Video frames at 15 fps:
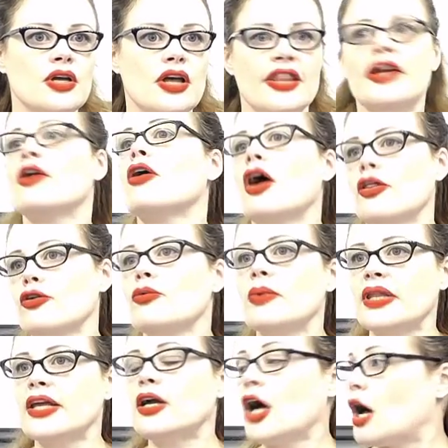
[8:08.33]
There are other
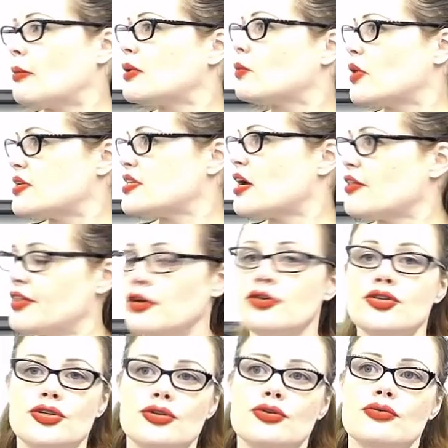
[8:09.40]
really common ones out there
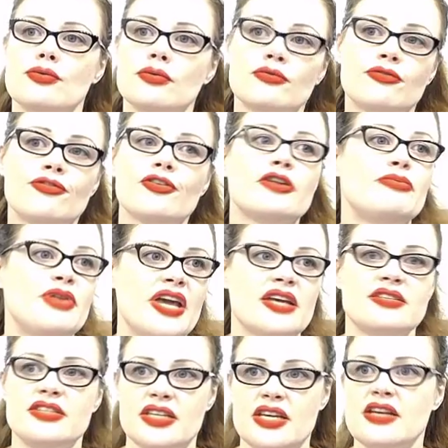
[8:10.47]
too
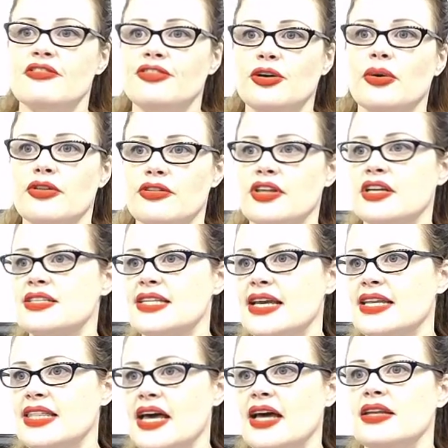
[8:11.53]
FreeBSD, a few other things
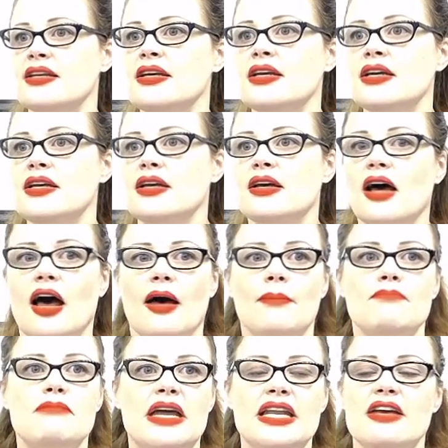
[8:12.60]
like that.
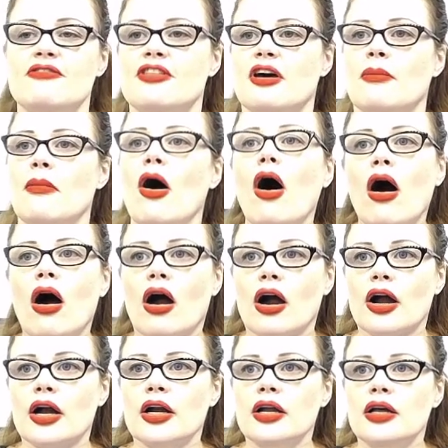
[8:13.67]
Um, many of them
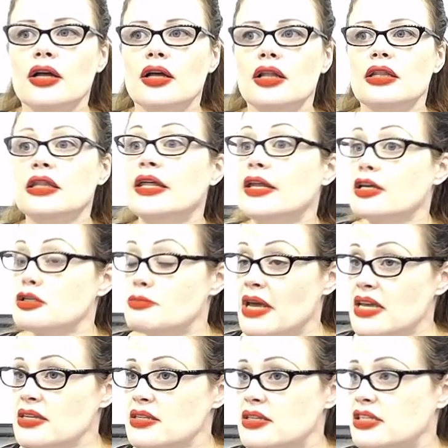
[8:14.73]
are Linux
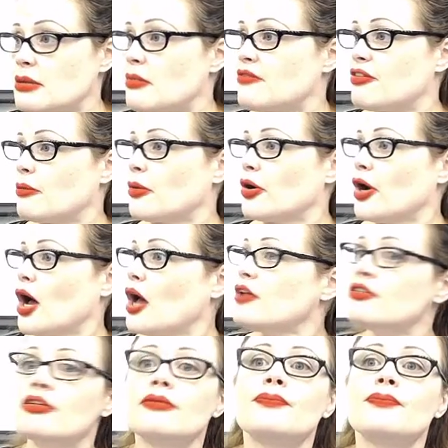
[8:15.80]
based, some of them are not.